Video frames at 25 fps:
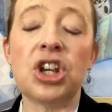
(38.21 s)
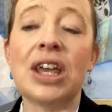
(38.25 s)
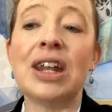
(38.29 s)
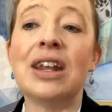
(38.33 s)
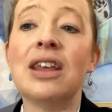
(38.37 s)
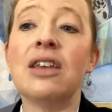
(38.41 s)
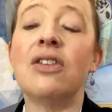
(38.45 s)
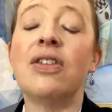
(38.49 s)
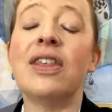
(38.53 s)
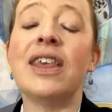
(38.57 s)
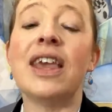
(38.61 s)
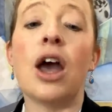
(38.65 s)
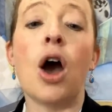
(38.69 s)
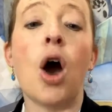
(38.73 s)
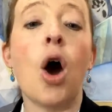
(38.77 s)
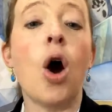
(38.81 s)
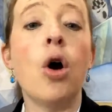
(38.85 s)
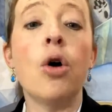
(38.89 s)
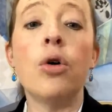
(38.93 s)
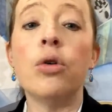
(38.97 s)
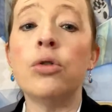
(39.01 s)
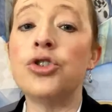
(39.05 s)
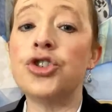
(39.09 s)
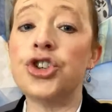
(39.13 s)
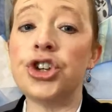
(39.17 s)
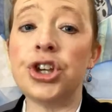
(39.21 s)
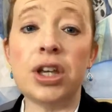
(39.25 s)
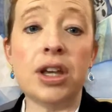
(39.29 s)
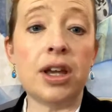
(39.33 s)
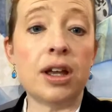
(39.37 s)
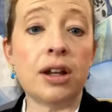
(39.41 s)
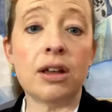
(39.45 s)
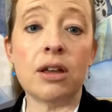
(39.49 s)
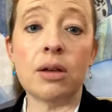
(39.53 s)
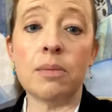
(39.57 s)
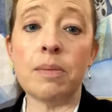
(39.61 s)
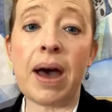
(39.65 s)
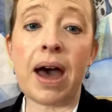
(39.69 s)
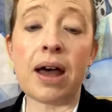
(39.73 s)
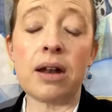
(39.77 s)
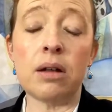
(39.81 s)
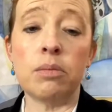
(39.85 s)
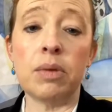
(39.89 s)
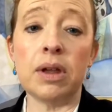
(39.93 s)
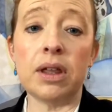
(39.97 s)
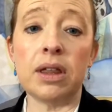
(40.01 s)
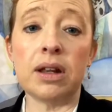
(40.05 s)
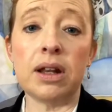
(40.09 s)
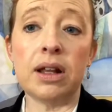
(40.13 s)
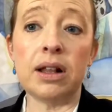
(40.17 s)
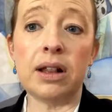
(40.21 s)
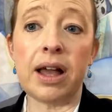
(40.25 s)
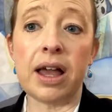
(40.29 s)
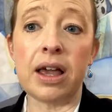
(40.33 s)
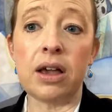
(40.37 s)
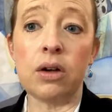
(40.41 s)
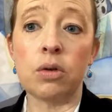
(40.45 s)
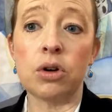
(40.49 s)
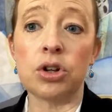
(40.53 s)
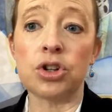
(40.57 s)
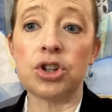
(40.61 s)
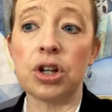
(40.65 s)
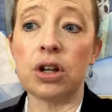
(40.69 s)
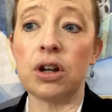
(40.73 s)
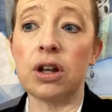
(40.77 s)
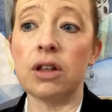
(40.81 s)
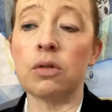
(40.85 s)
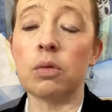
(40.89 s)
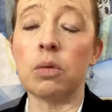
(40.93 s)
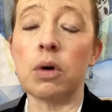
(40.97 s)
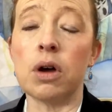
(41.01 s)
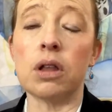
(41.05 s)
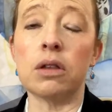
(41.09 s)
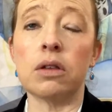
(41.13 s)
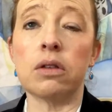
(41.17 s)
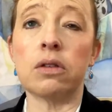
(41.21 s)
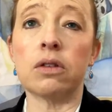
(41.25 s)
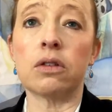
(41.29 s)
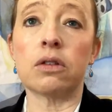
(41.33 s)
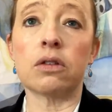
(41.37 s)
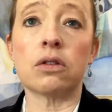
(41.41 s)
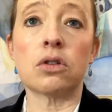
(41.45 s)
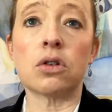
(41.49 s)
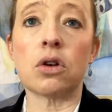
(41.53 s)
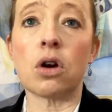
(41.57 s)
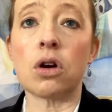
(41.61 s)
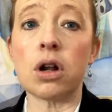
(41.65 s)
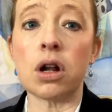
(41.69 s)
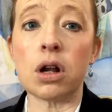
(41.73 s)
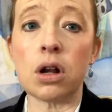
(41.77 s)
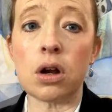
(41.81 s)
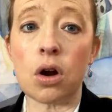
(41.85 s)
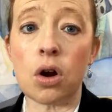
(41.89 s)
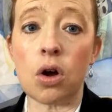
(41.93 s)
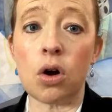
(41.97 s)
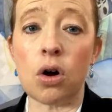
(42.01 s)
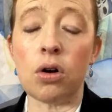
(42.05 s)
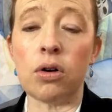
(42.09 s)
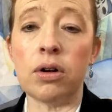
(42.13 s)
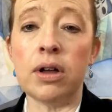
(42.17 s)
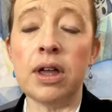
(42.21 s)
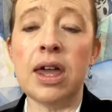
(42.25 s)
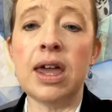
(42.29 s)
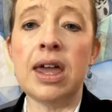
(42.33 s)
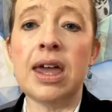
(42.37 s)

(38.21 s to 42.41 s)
It is the OG incompatibility language. It is what started it all.